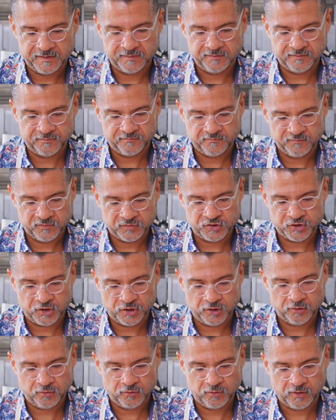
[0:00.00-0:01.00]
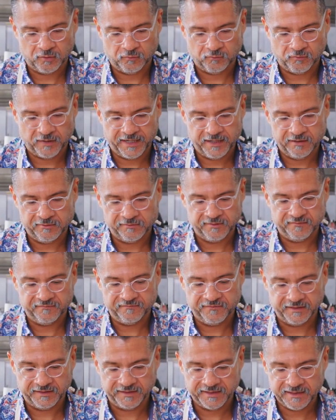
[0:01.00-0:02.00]
the dough around the
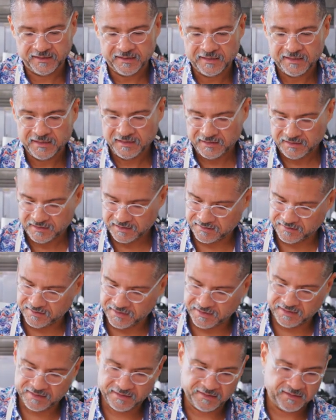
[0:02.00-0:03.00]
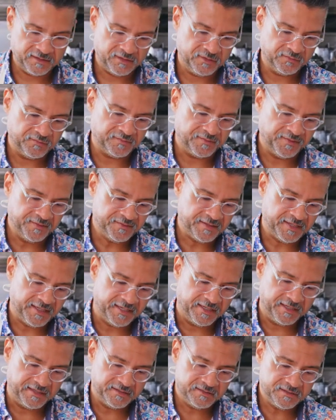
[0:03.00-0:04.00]
filling, and then use this
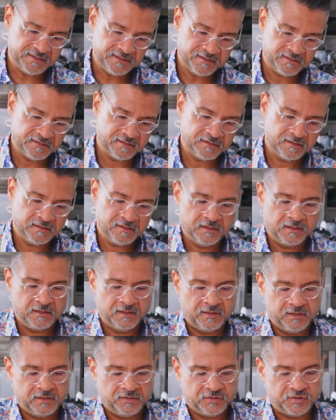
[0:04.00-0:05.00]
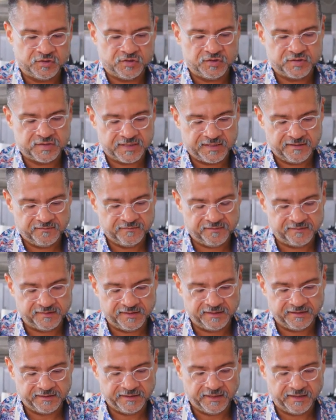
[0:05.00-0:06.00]
hand to just kind of
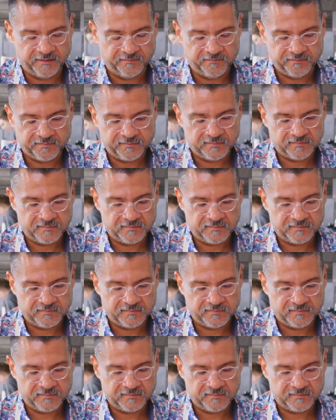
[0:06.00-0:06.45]
seal it up.